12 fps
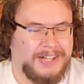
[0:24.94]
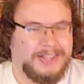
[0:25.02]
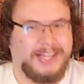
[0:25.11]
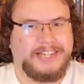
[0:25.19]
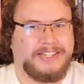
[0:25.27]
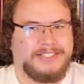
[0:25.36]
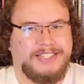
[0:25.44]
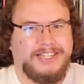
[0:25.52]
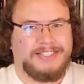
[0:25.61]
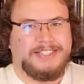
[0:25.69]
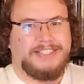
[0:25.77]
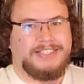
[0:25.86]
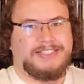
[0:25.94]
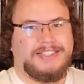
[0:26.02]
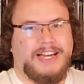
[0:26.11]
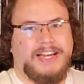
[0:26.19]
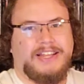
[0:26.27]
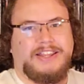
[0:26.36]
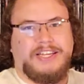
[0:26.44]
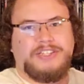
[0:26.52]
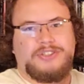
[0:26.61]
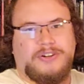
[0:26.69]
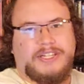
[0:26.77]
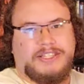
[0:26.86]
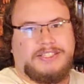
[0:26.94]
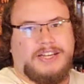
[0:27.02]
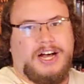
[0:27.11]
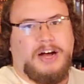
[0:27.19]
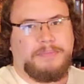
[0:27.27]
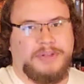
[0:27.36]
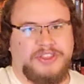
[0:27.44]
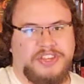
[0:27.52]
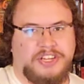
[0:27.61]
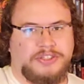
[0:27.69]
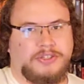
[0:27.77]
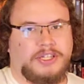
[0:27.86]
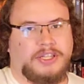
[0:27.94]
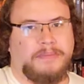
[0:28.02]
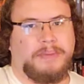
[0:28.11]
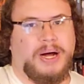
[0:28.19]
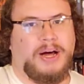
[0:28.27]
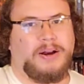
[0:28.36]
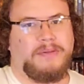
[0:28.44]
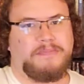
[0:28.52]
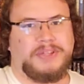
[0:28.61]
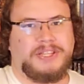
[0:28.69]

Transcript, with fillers: Like it's easy to say these are at the top and these are at the bottom,